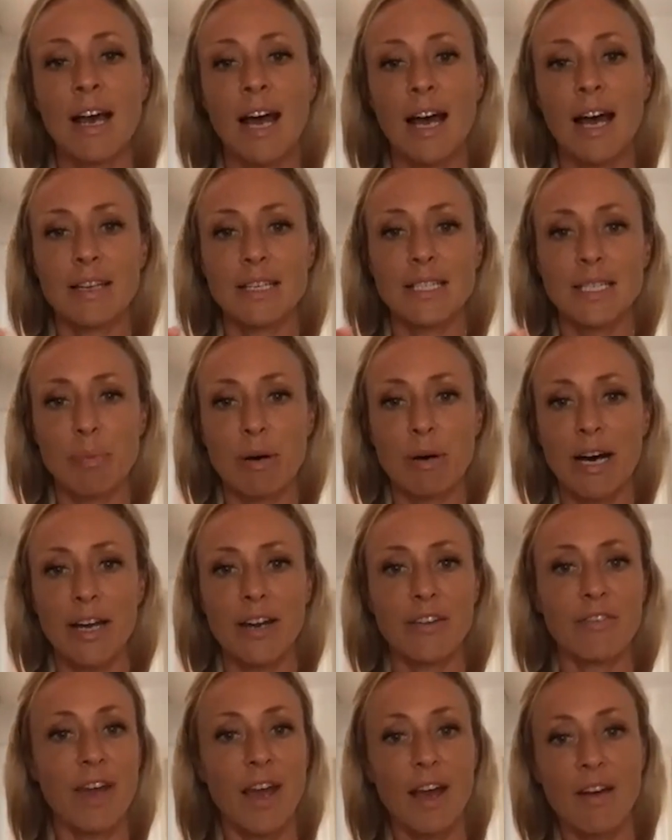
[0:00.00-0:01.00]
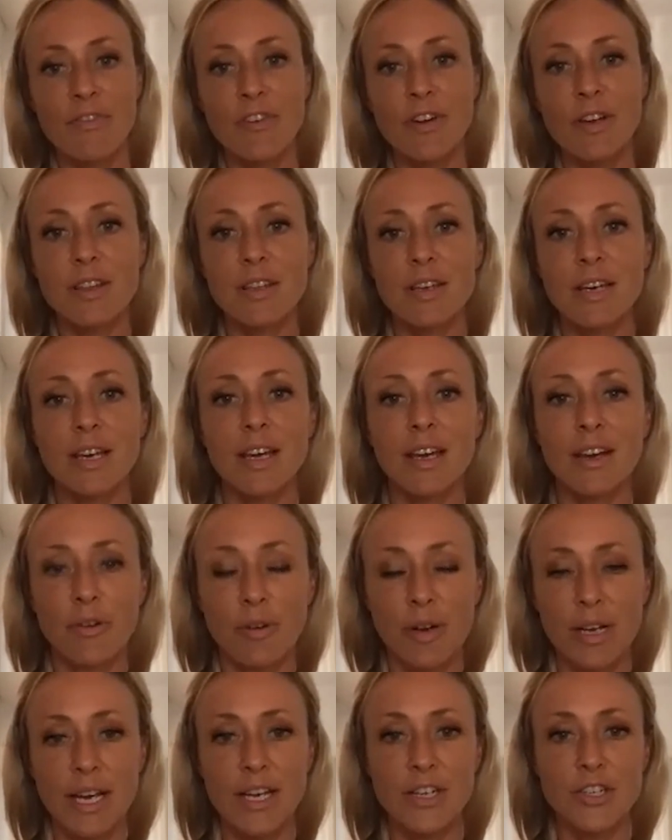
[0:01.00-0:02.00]
and there's a part of everything in
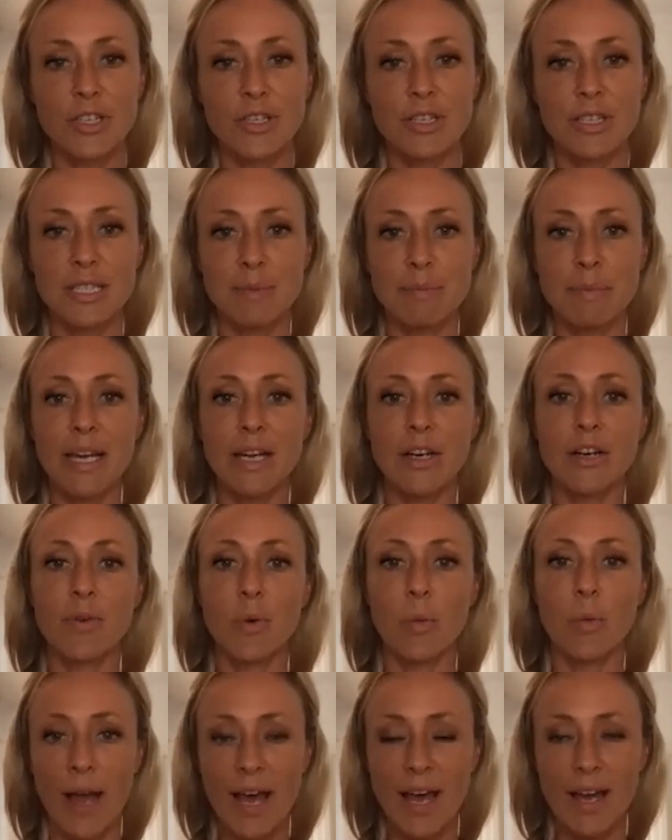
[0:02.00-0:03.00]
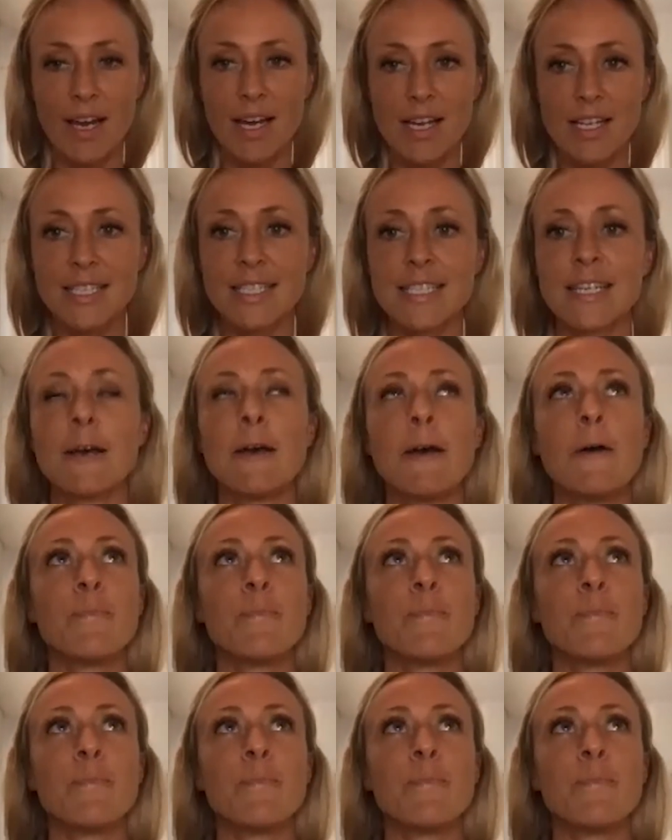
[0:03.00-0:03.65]
creation that's made of awareness.